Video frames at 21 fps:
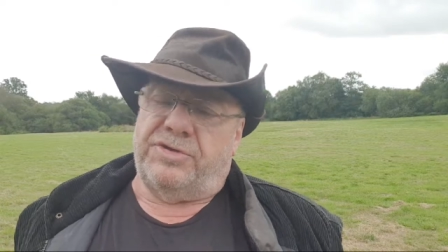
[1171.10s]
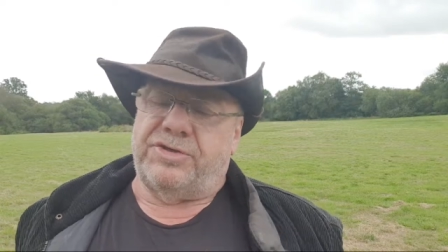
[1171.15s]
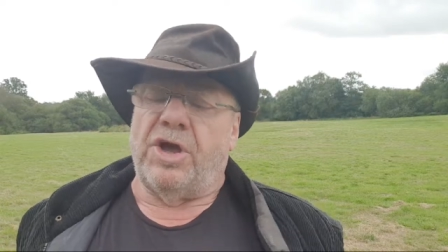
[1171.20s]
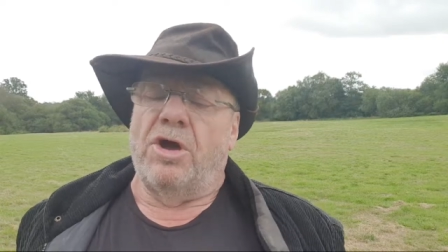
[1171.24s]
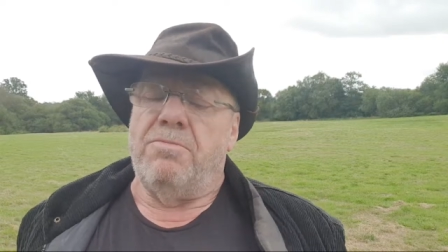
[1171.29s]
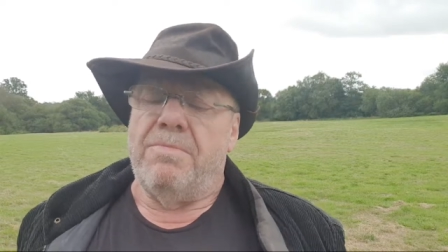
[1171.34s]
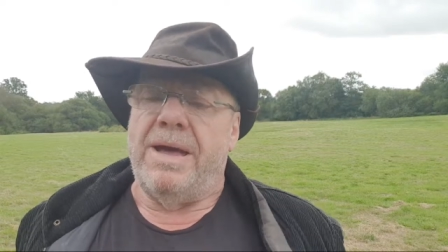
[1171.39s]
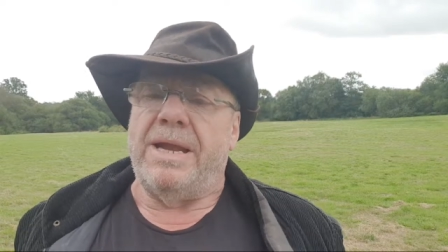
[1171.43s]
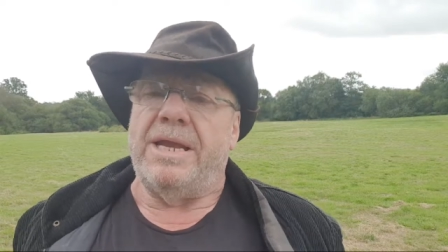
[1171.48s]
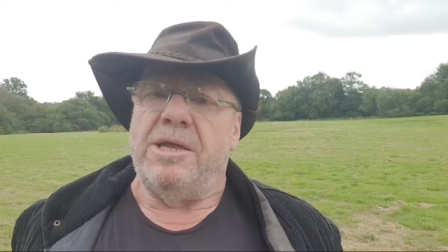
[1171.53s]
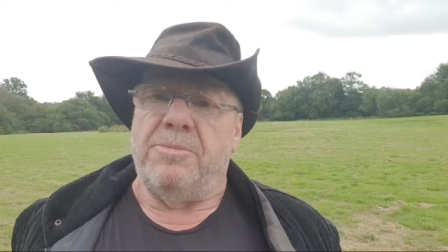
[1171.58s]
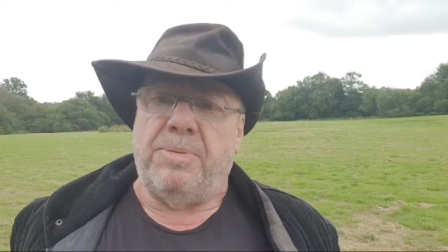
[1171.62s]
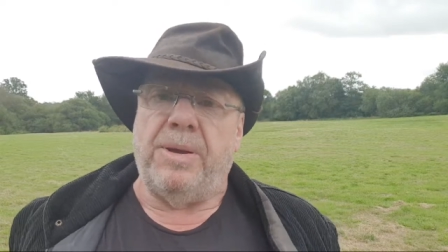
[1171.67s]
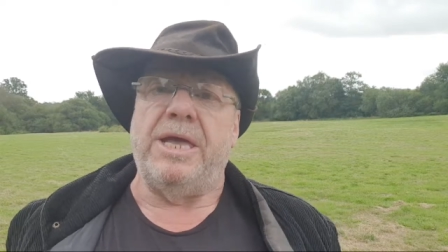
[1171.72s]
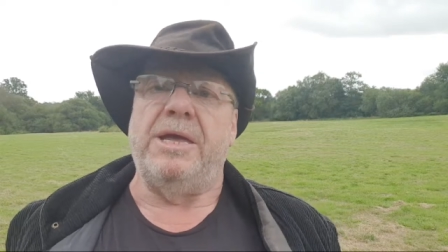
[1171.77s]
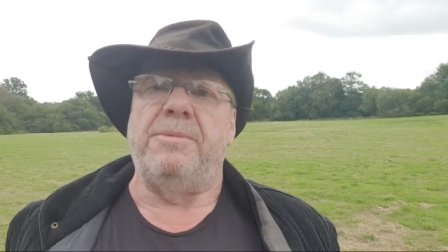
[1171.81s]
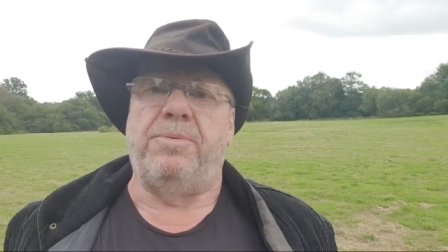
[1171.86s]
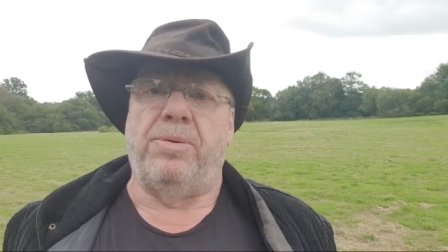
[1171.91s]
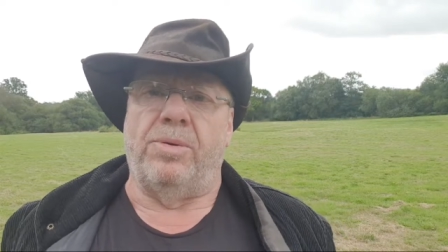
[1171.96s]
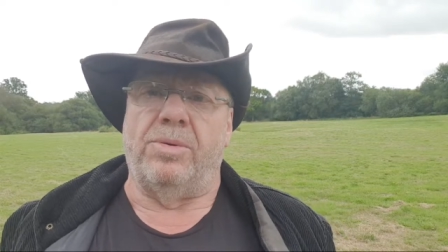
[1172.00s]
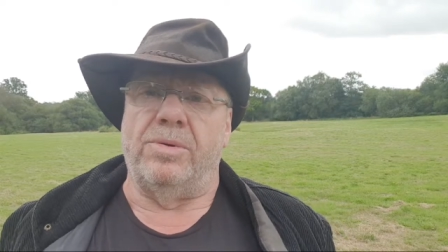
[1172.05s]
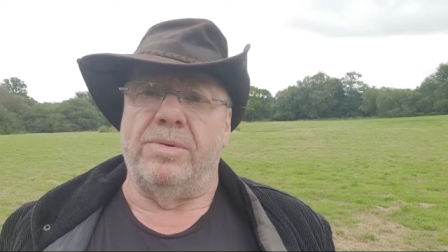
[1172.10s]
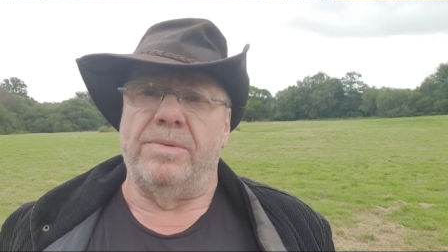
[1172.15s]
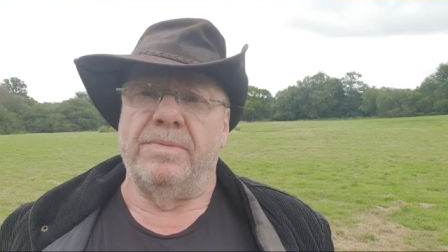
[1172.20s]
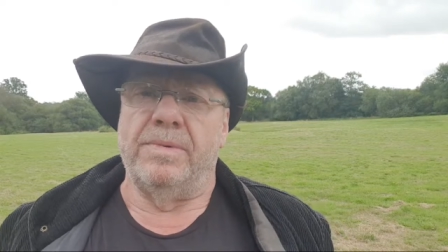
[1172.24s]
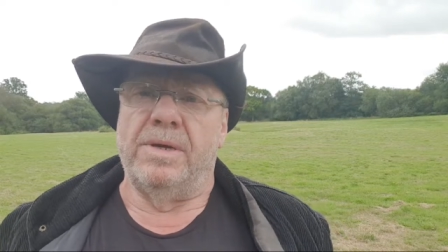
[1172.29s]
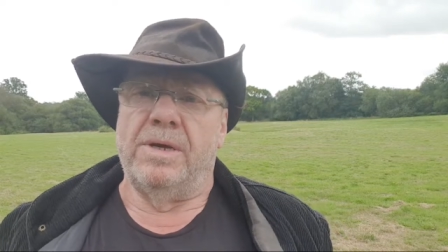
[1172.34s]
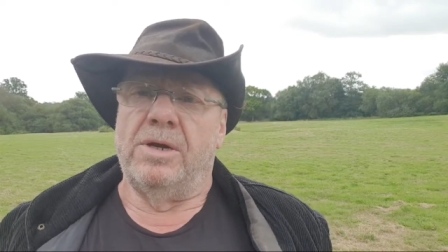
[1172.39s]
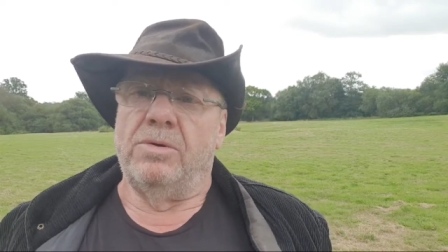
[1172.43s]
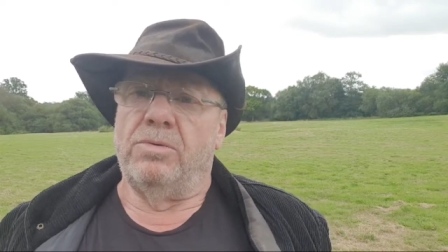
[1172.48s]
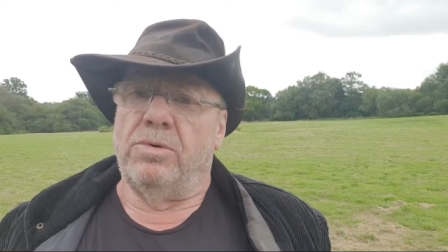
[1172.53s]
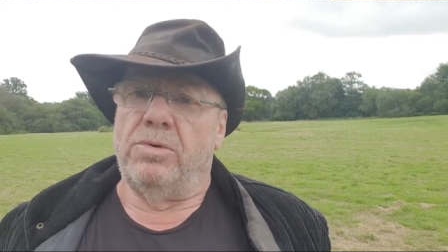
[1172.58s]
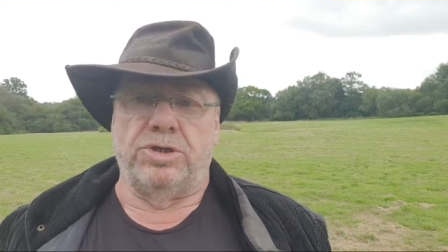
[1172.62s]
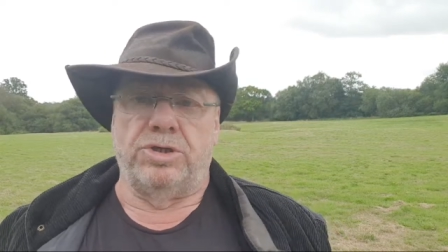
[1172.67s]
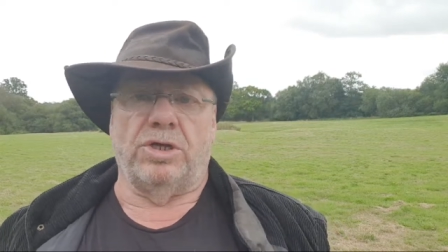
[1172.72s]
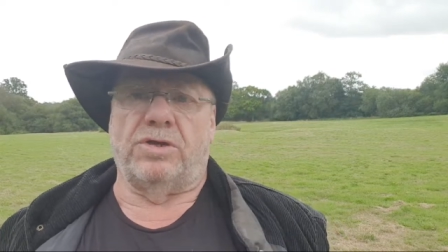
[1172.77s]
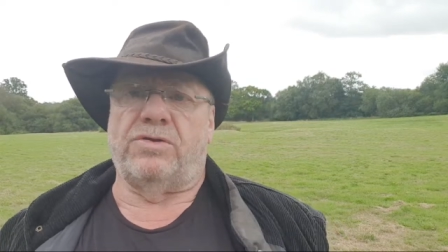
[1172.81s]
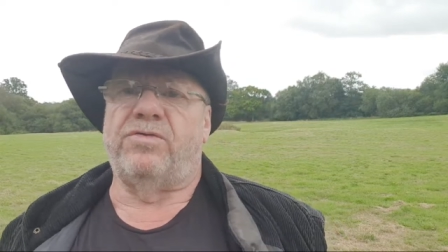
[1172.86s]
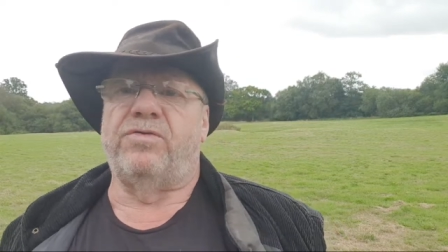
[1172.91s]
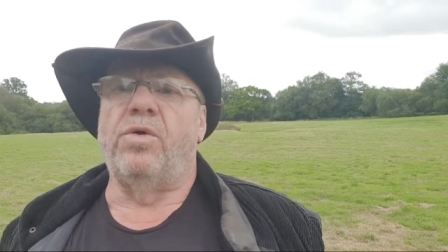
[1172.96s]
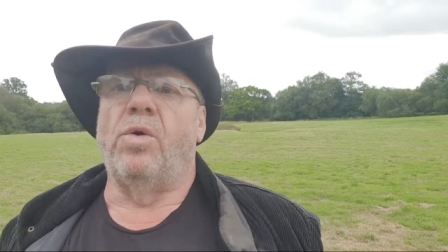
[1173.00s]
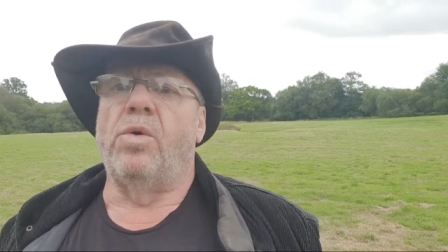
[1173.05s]
so many people
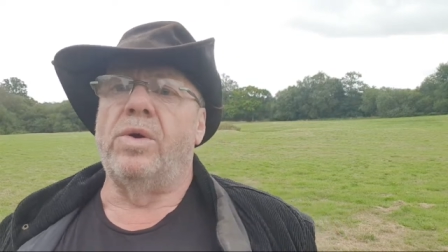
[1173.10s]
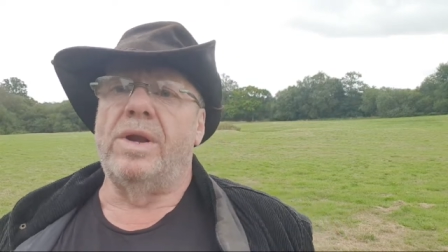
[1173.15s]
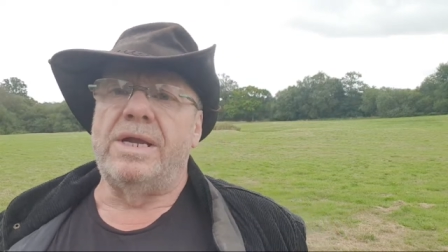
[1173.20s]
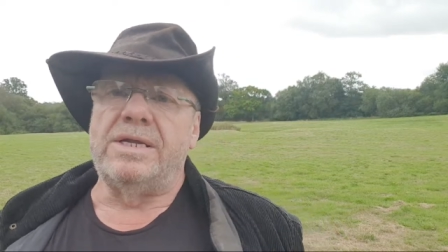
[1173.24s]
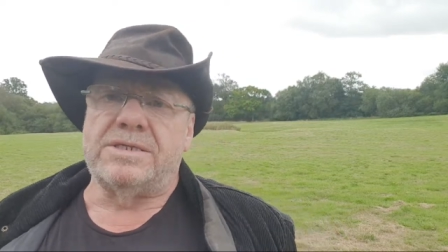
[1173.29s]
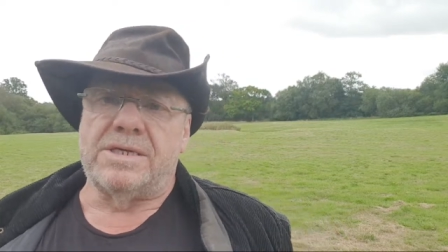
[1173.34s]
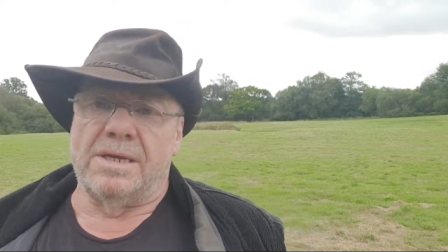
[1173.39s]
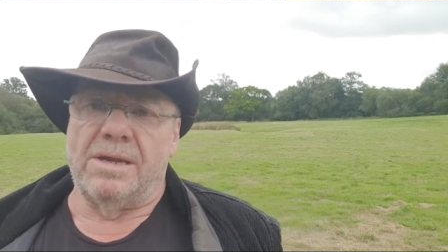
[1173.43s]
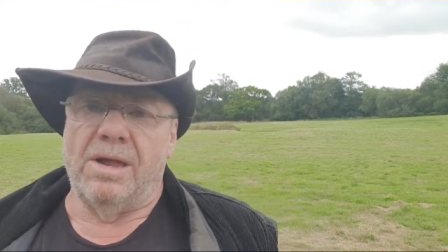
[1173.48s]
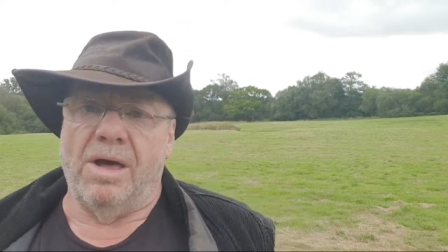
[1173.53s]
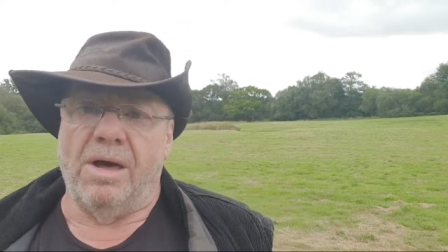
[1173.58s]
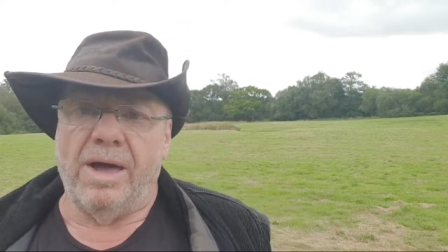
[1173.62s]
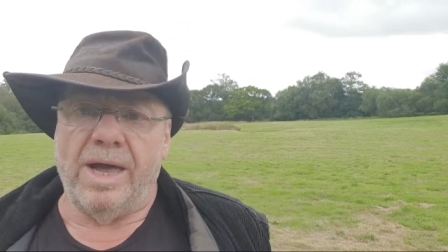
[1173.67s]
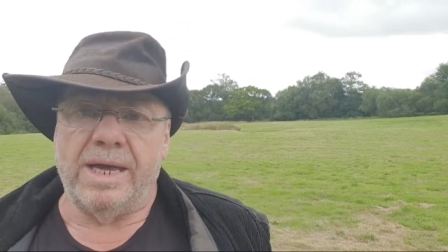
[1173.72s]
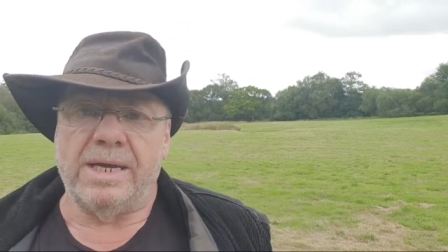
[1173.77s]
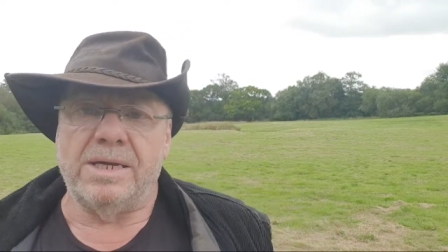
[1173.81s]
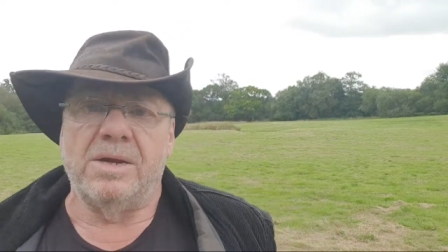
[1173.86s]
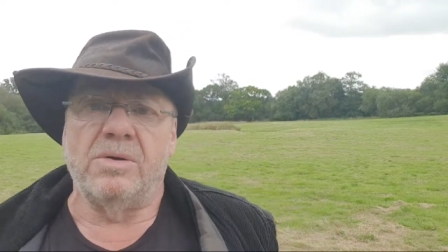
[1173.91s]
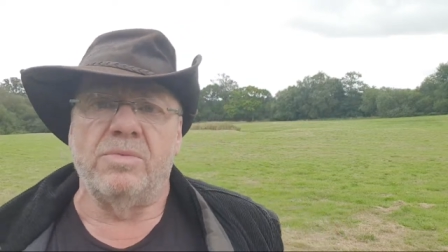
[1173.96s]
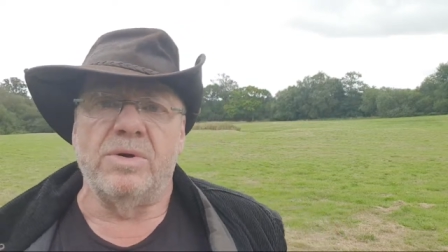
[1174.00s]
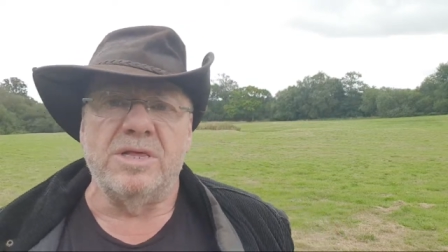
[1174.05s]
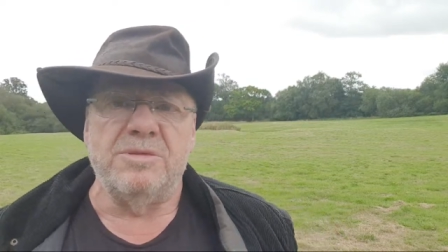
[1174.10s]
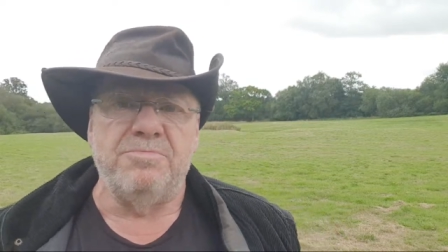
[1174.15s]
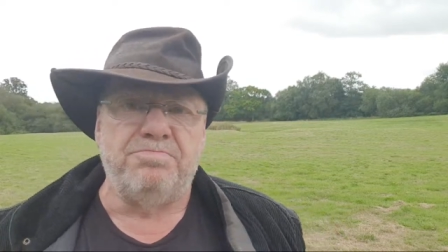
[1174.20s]
will just fall into line